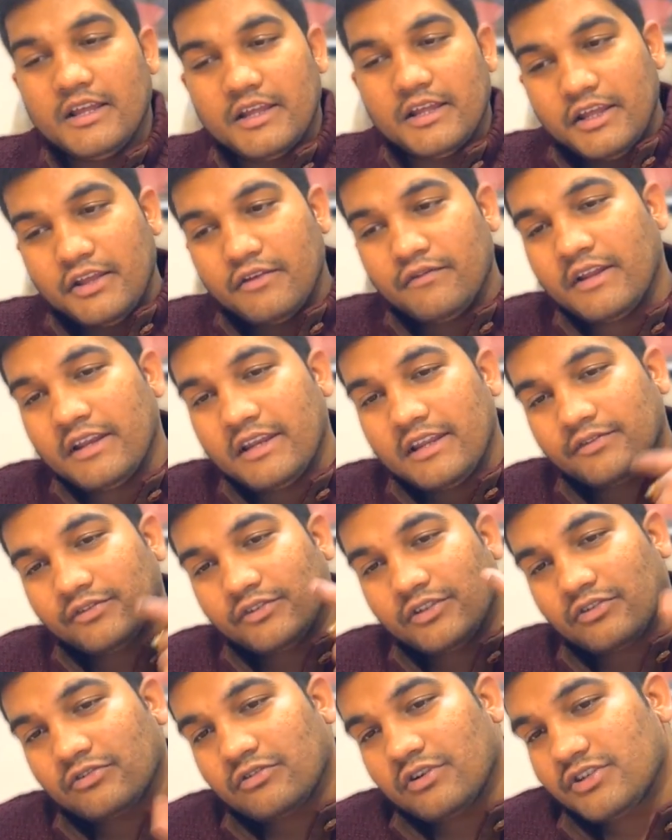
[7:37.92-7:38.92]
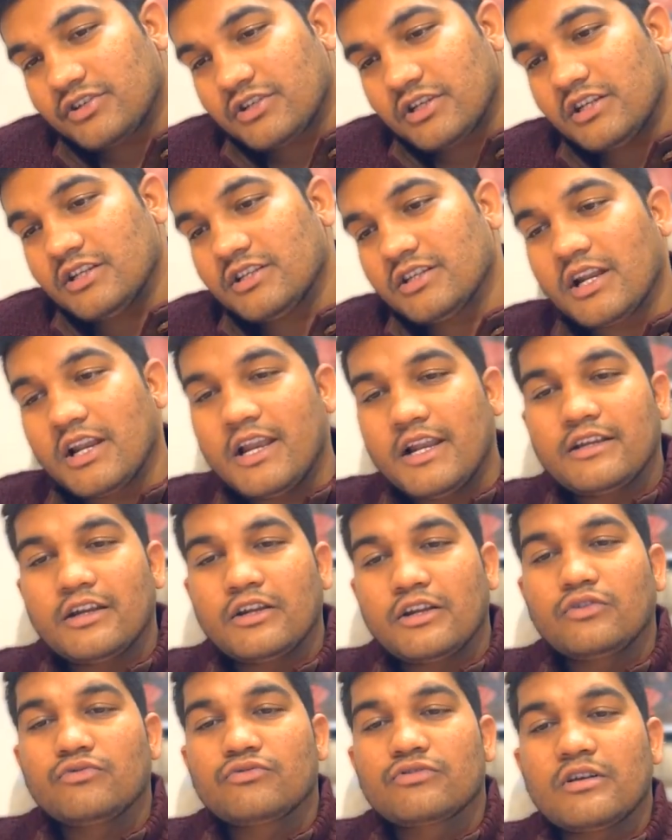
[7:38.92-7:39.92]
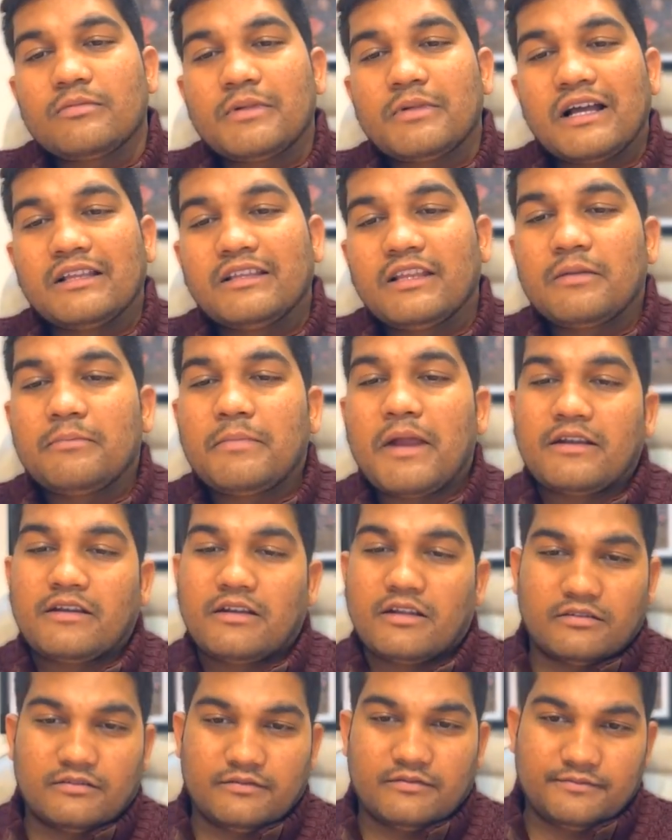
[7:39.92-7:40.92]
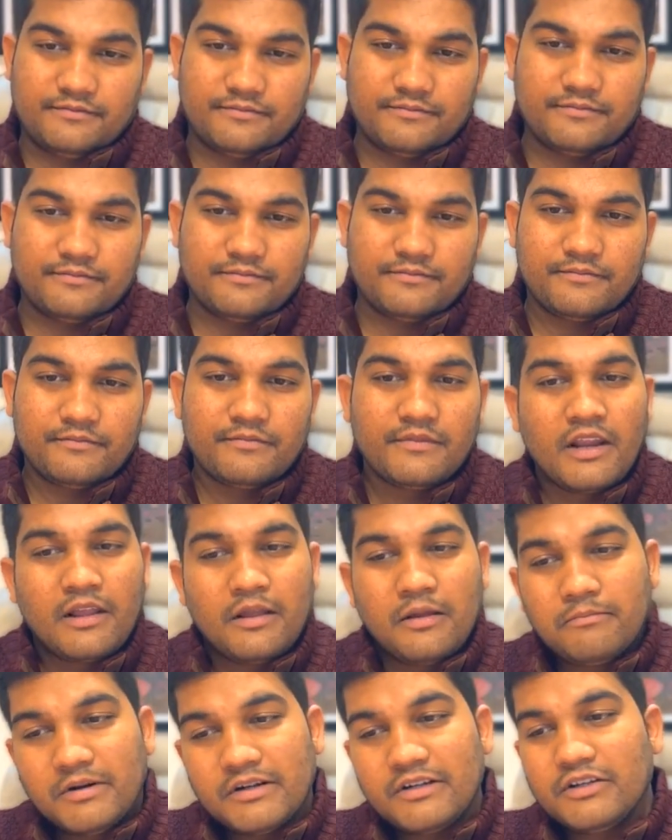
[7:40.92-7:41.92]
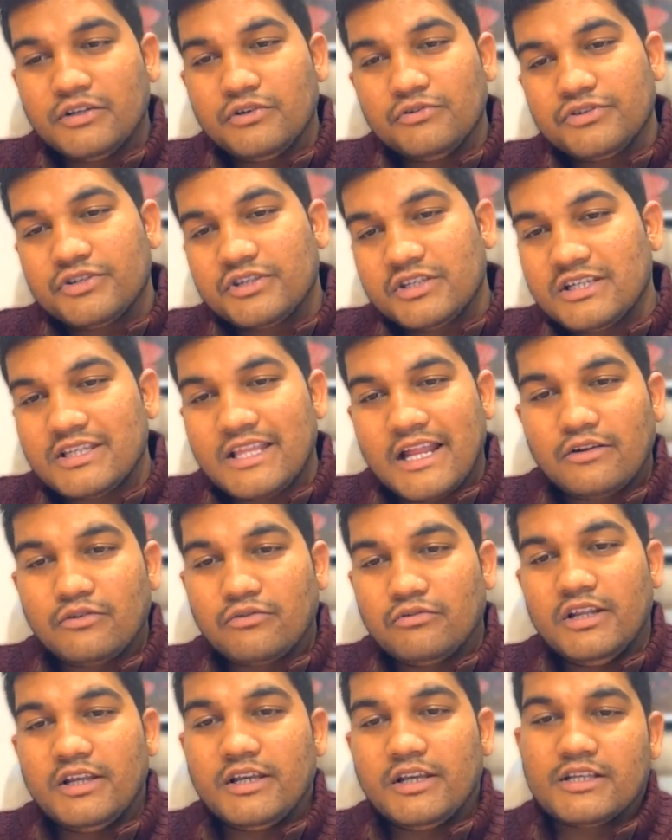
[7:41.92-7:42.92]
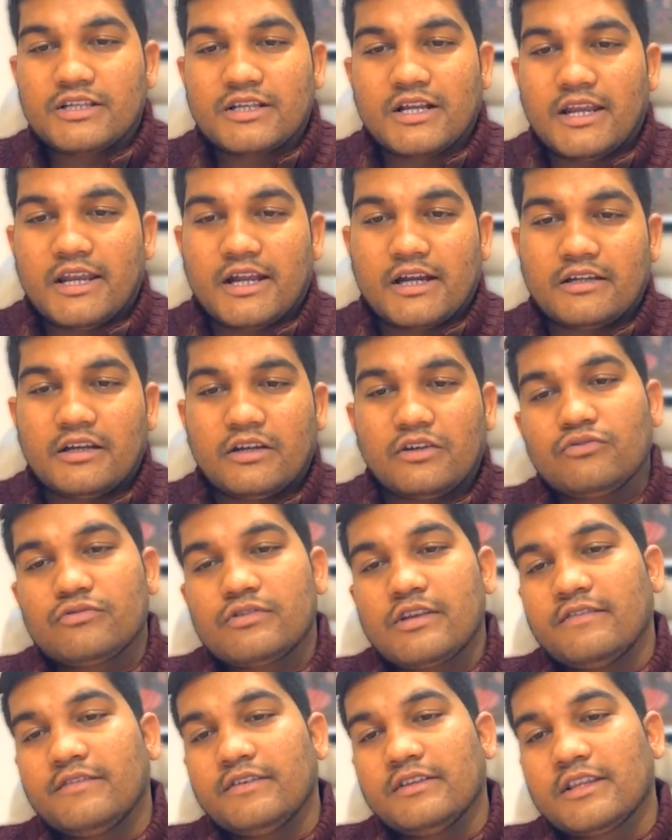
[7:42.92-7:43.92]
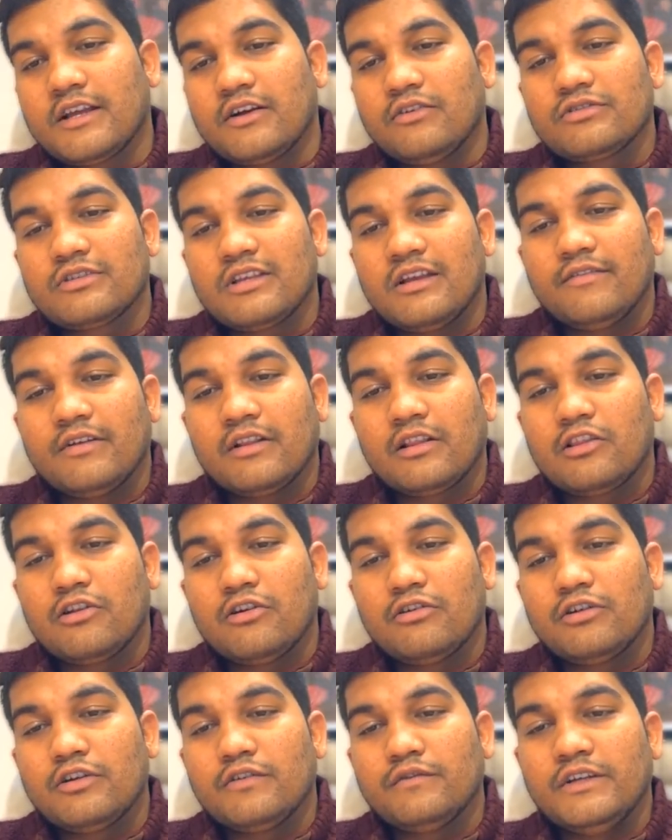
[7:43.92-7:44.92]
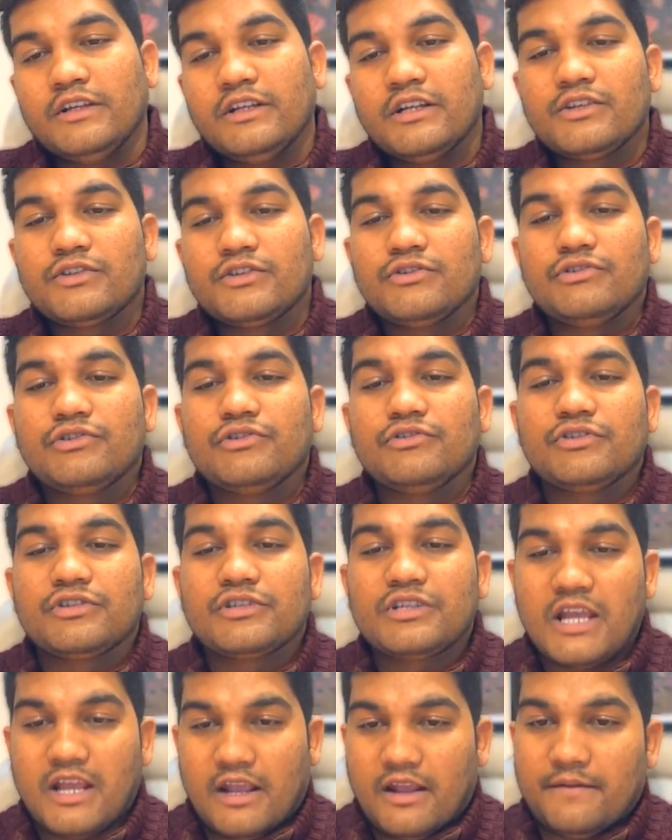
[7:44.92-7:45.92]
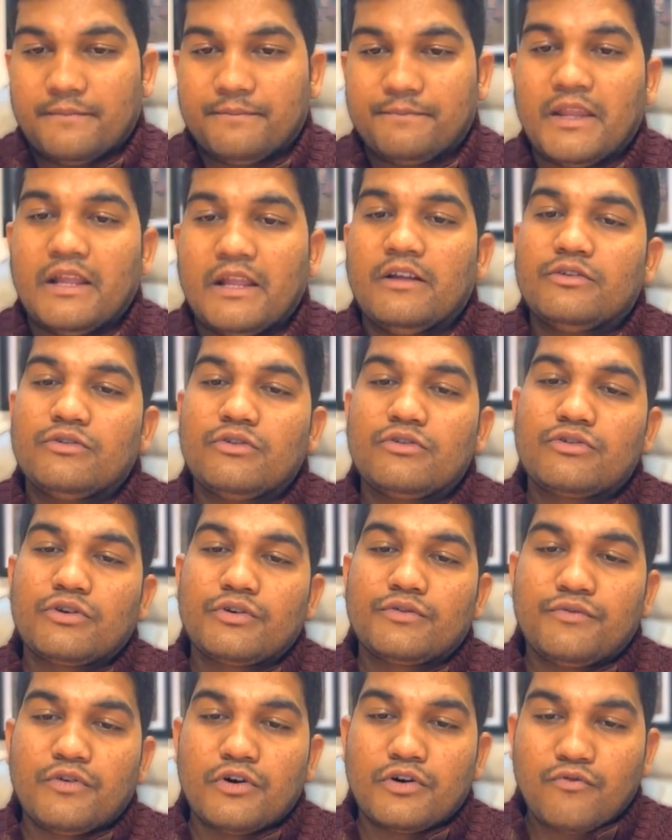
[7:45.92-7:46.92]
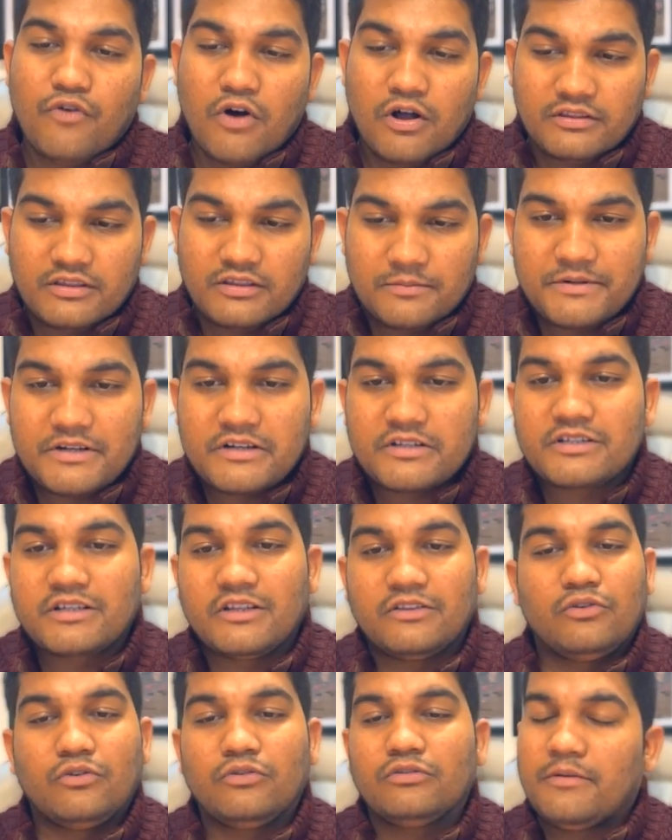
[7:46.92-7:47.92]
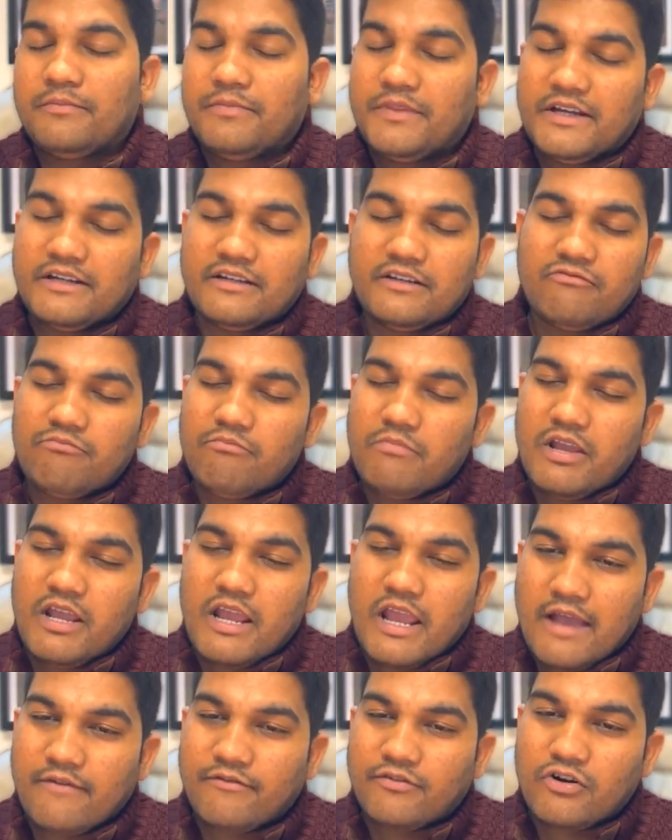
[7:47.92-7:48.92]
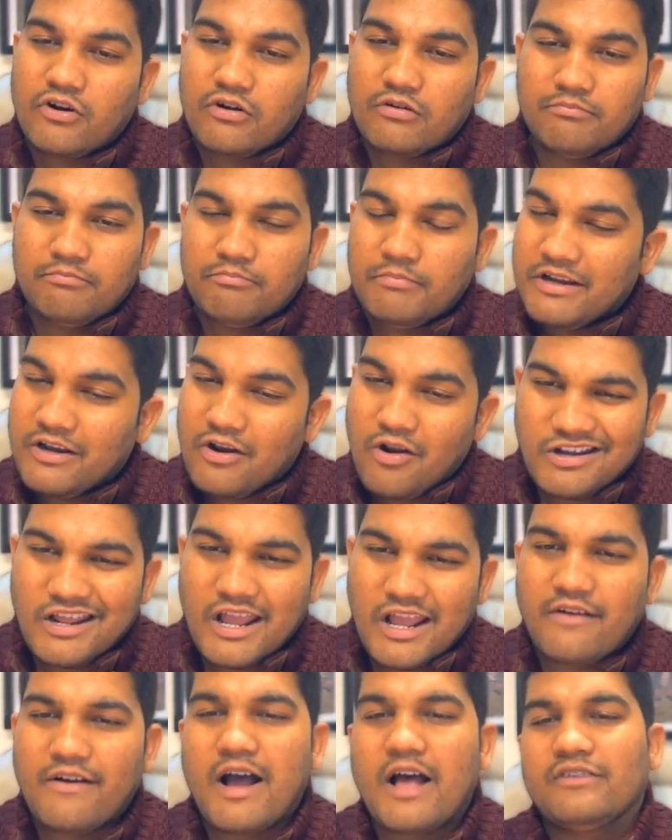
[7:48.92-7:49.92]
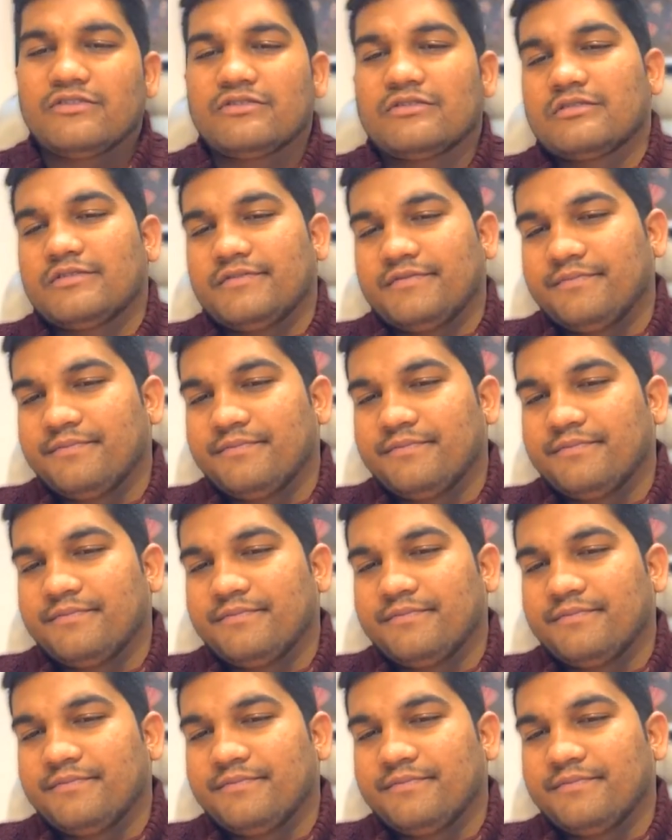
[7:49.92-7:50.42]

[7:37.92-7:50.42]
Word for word: Even if the question is related to some other matter, but you see that Gulika is connected to seventh house, seventh lord or Venus, you should say, you should forewarn the person, though the native may, have not, may not have asked.